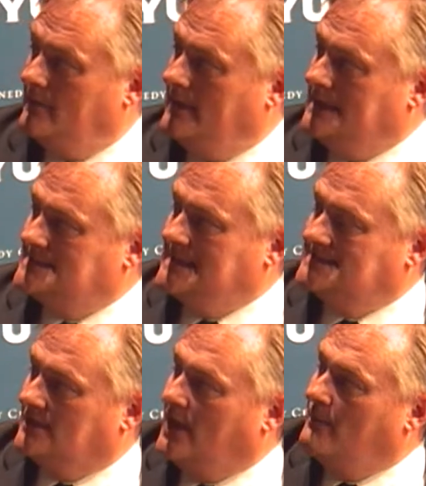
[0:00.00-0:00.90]

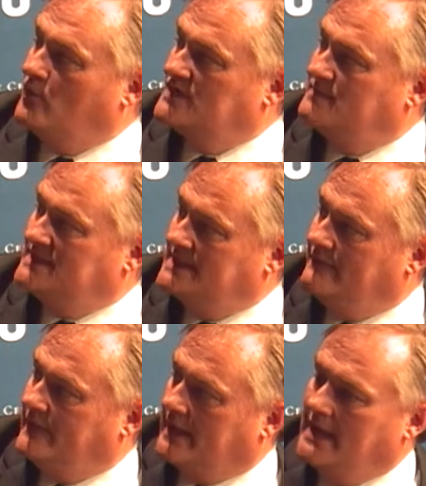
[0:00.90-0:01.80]
is a lot more
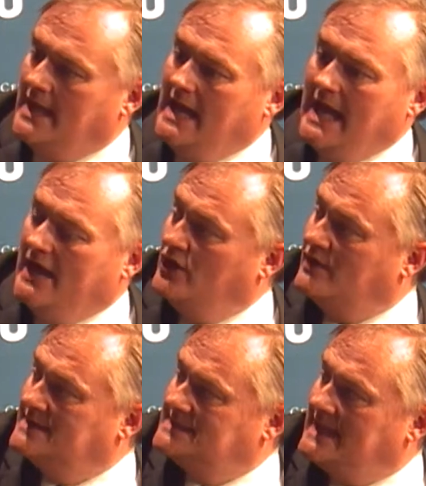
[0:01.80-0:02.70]
specific. And you
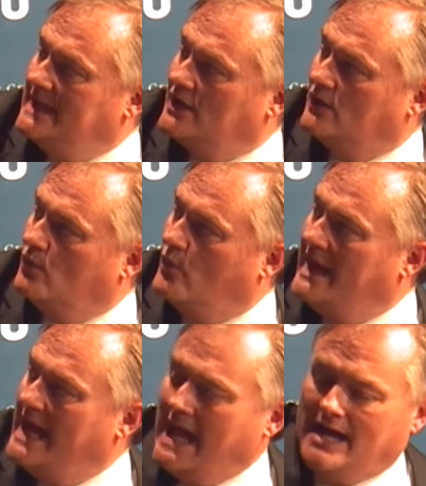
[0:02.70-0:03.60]
can see here
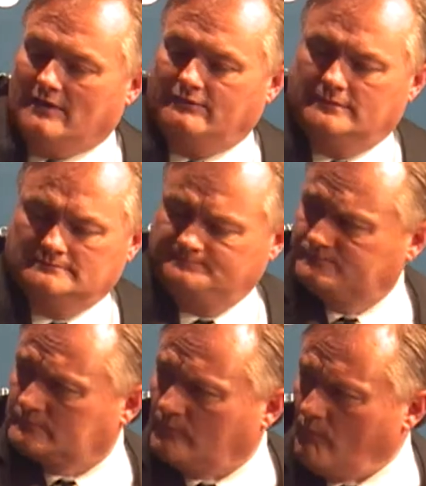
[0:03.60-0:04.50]
we have
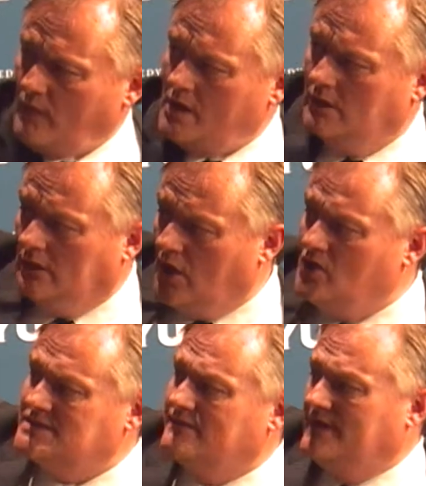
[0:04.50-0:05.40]

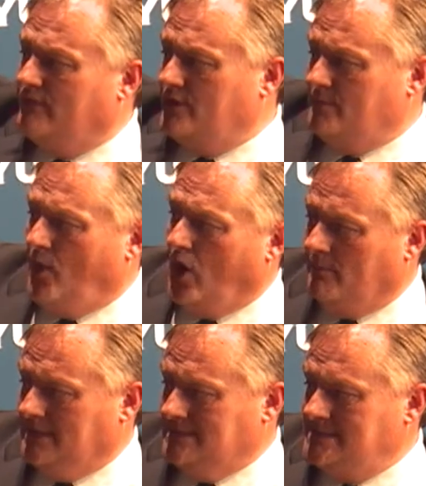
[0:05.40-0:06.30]
loads of different
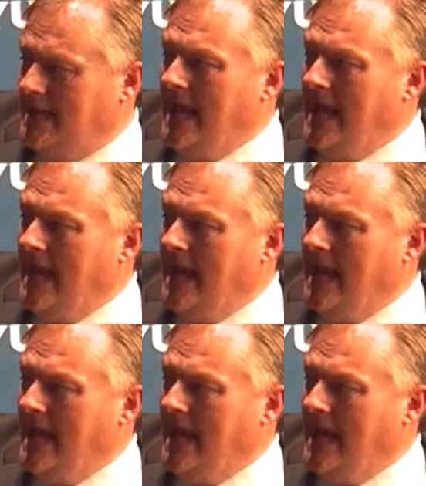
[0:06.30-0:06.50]
departments.